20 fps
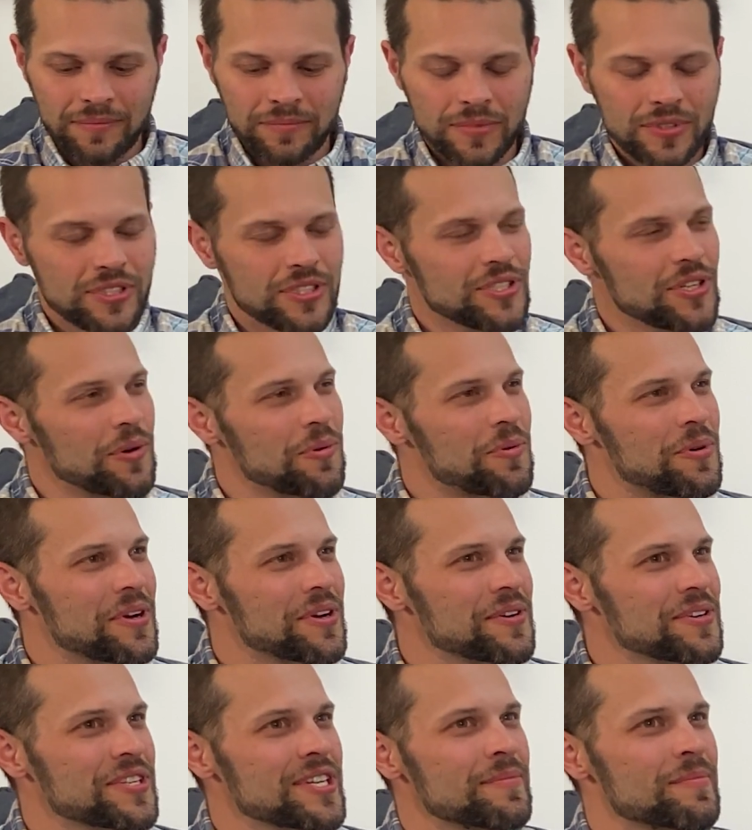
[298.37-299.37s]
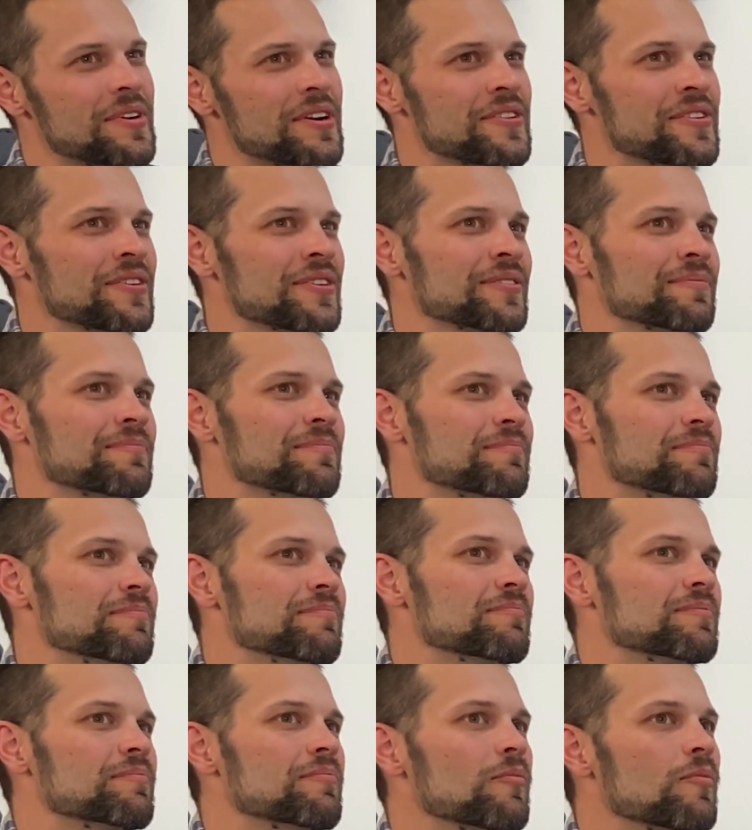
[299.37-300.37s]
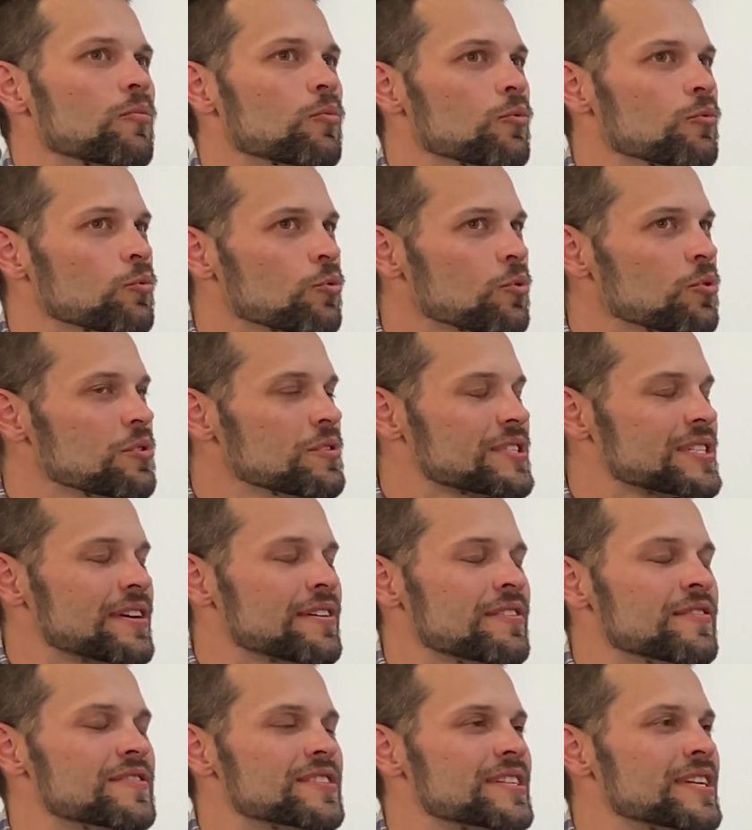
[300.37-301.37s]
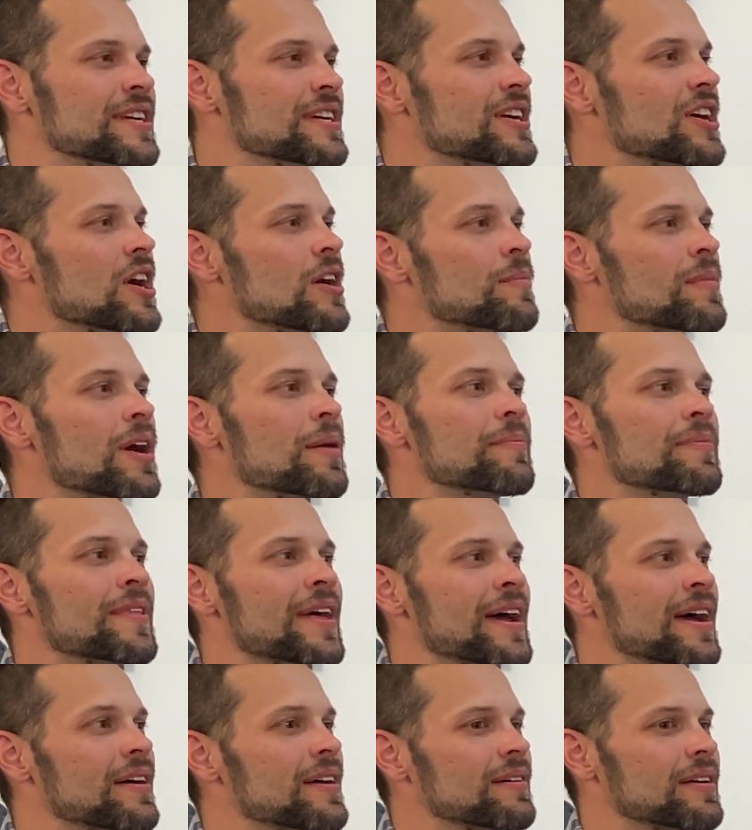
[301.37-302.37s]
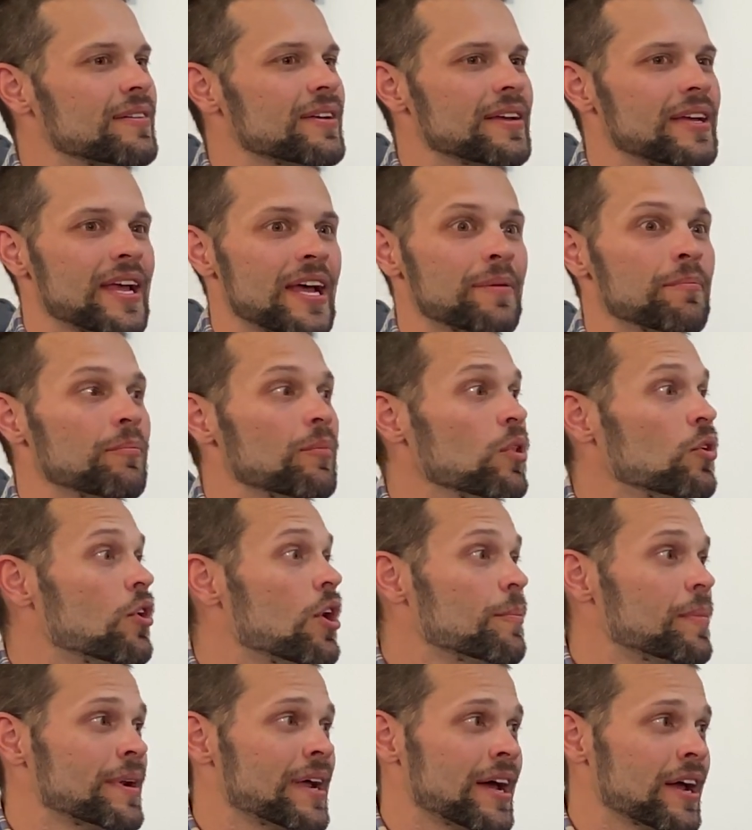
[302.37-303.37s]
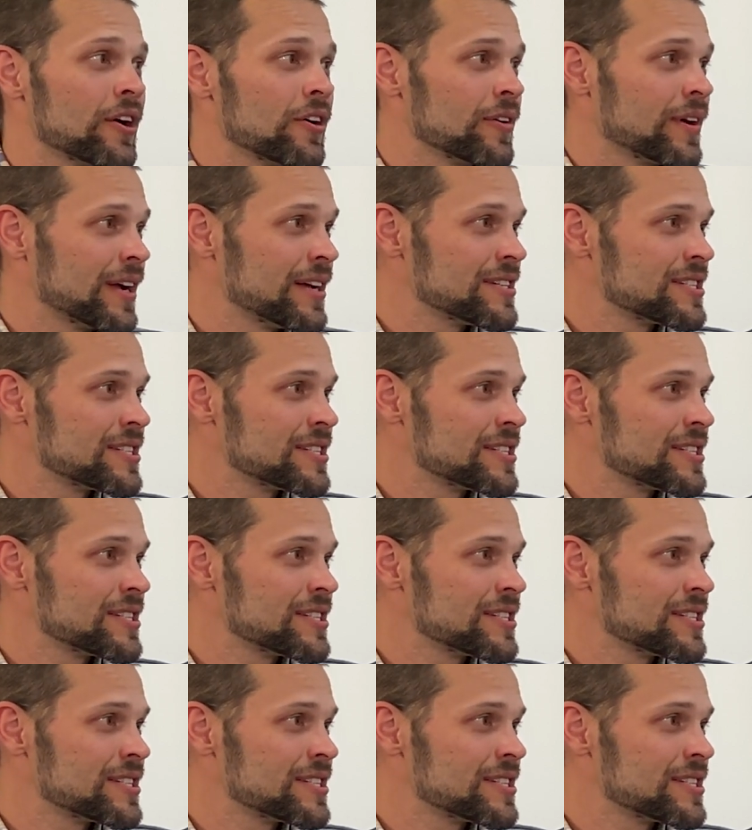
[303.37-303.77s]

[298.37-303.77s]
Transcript: So what are some other rules that you've seen come up that can blow up an IRA?